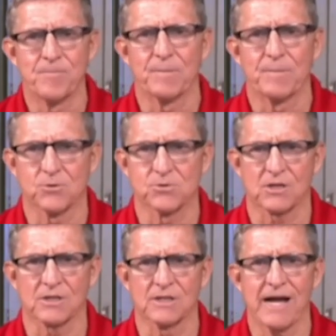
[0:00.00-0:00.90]
because it was
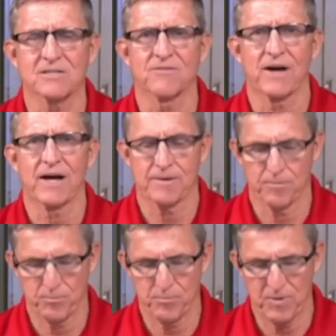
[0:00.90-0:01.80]
a classified
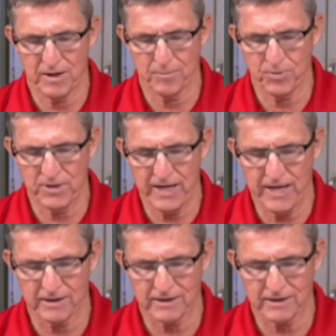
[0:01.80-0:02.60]
plan,